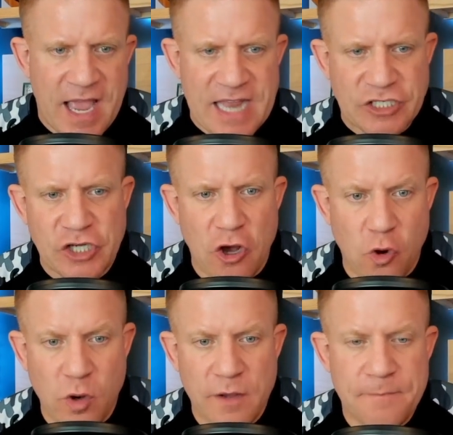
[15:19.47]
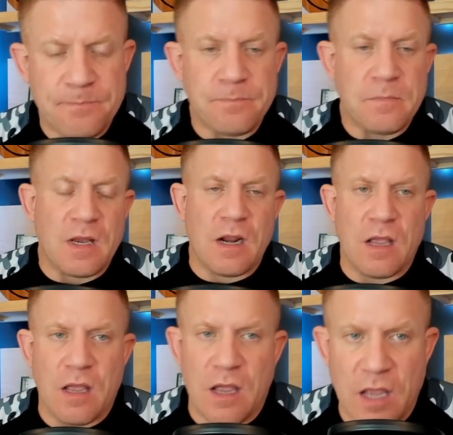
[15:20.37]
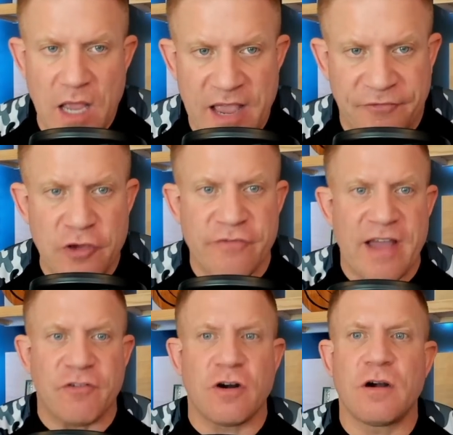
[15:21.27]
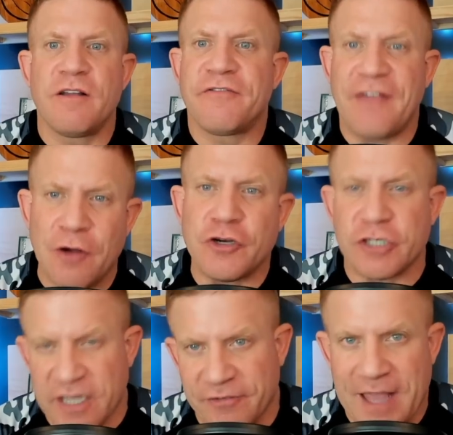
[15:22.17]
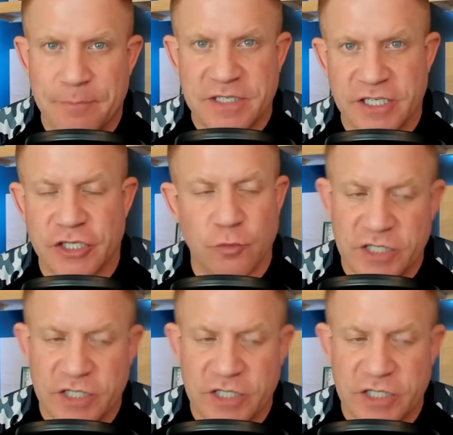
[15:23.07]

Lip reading: And so if you've ever found yourself in that position,